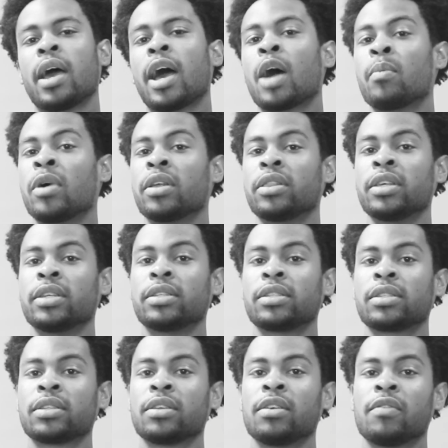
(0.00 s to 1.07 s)
How about
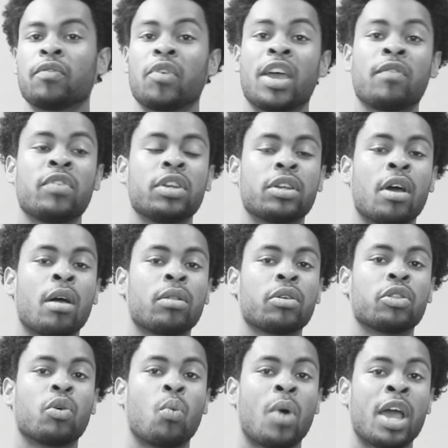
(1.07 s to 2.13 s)
this? For every
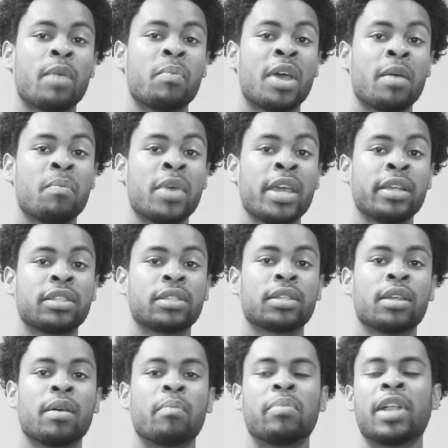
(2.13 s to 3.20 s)
dollar the white man makes,